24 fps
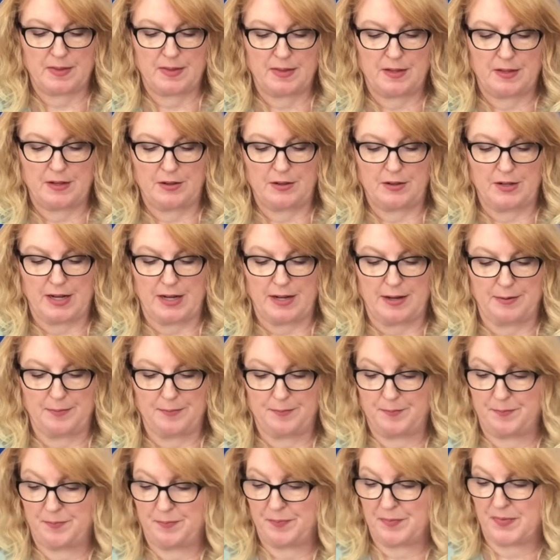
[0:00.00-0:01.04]
Okay,
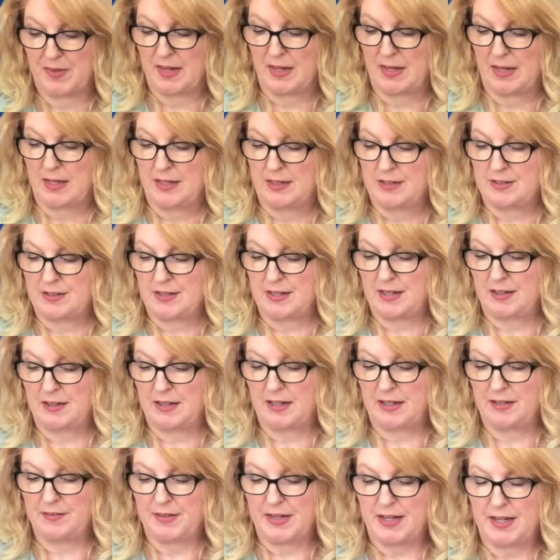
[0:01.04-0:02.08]
so now that
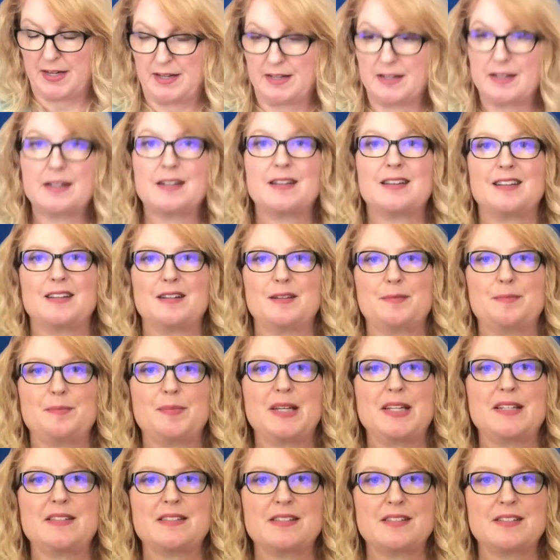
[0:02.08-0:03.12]
I've got the
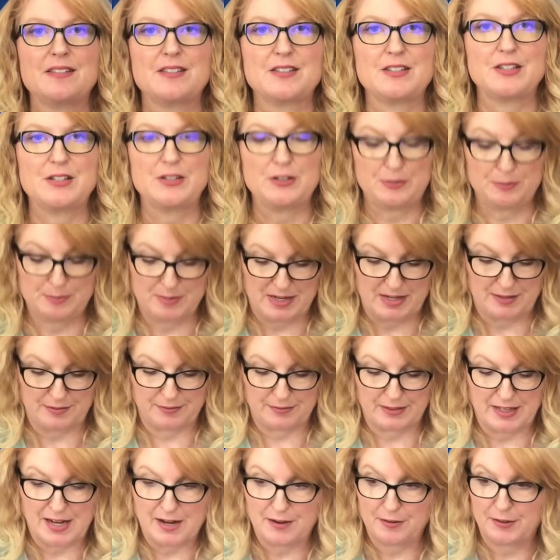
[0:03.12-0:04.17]
pieces to my
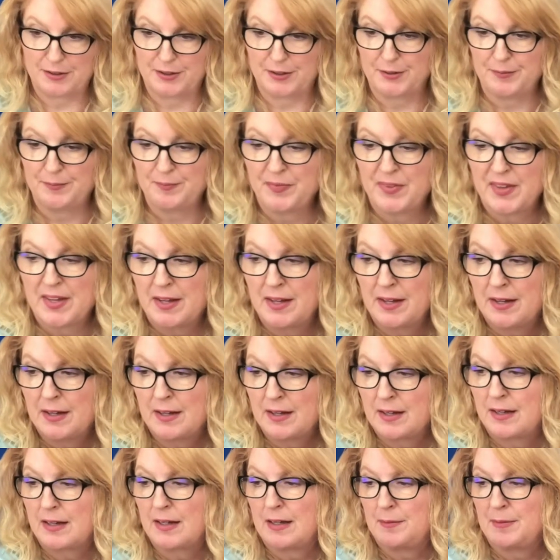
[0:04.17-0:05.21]
flower,
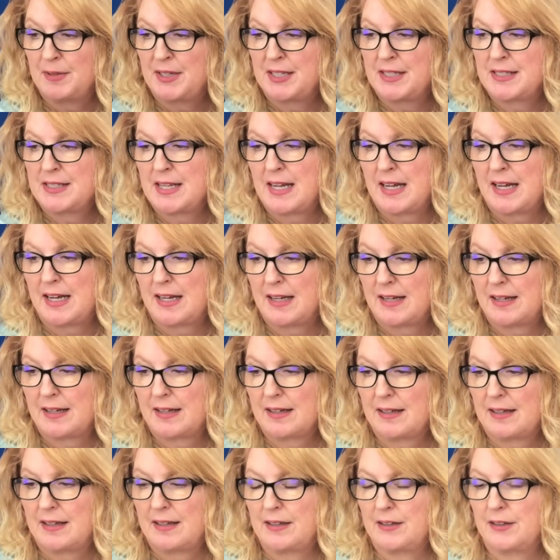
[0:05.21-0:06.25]
I'm going to take
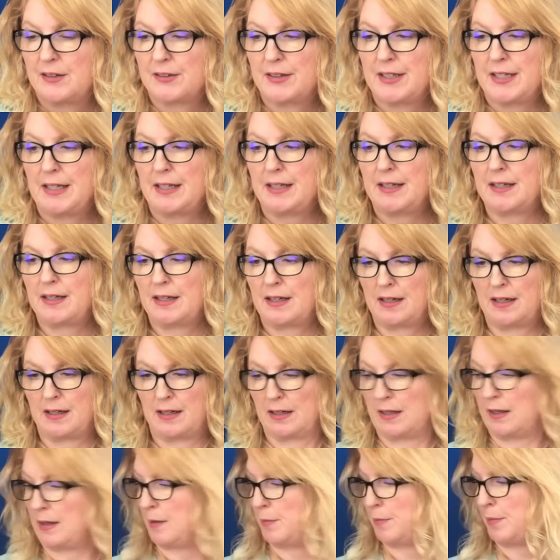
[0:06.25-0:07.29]
a green
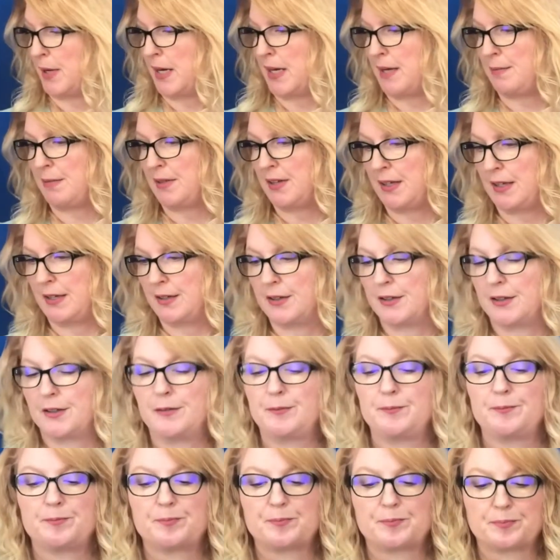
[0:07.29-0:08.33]
pipe cleaner,
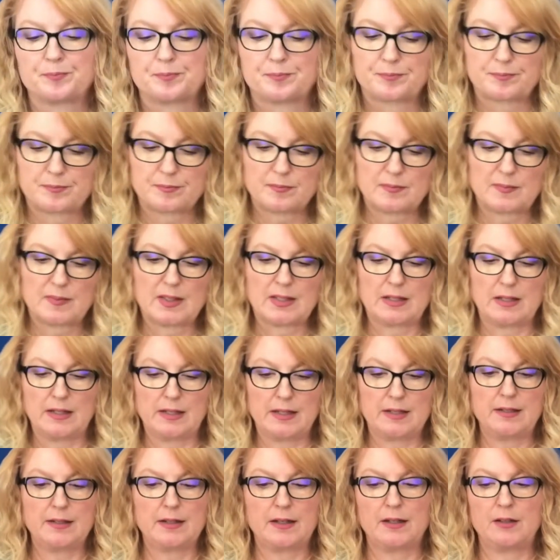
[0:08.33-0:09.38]

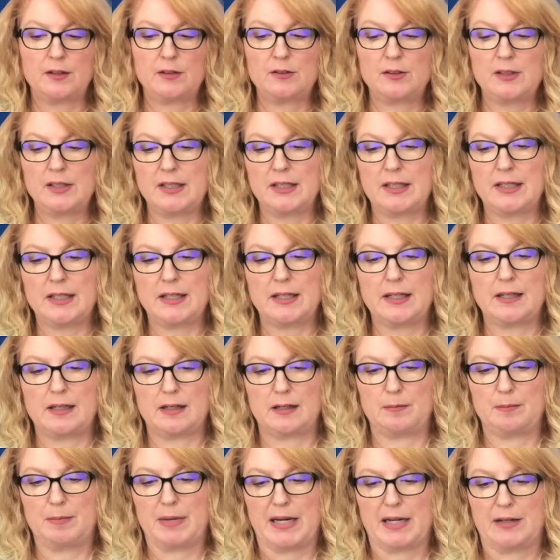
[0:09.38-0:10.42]
and I only need
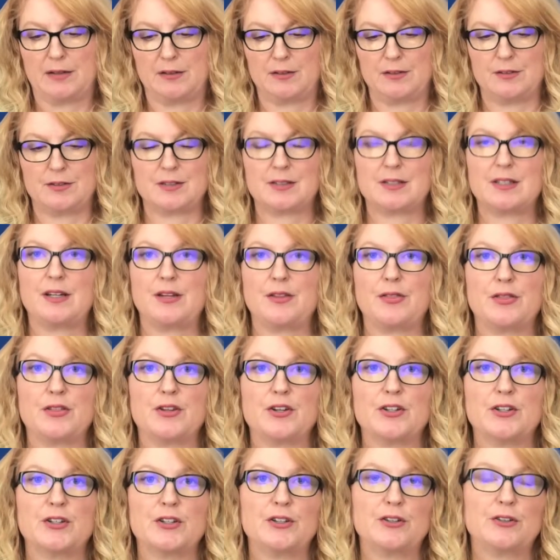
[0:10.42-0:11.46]
about
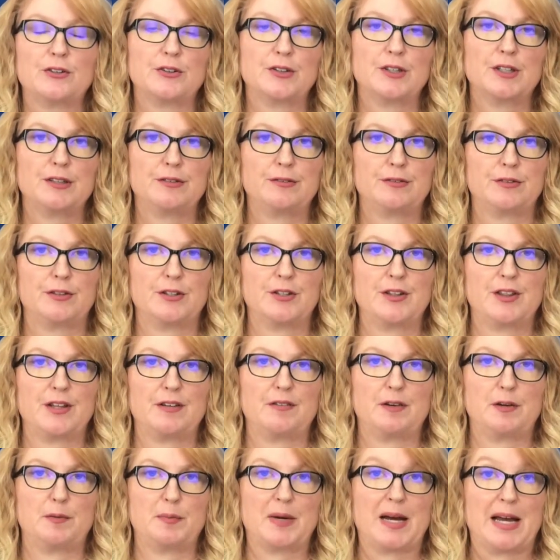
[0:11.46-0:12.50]
1/3 or 1/4 of
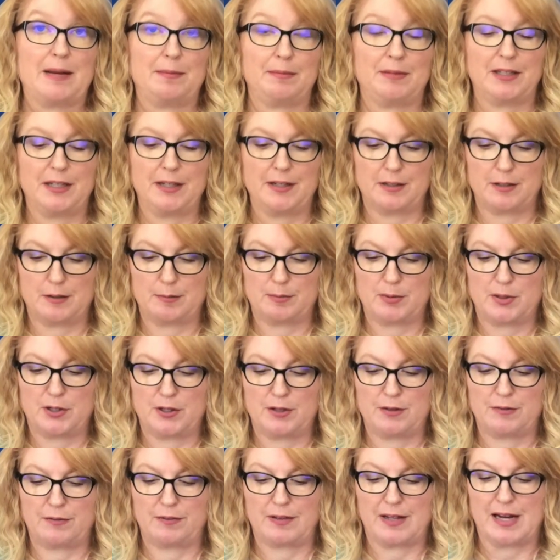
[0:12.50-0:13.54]
a pipe cleaner per
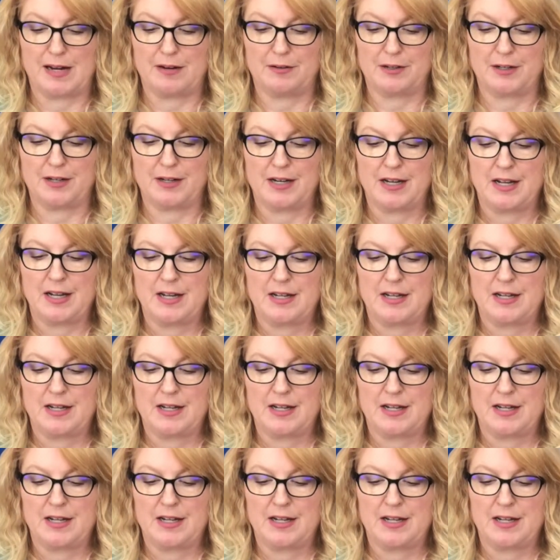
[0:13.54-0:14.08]
flower.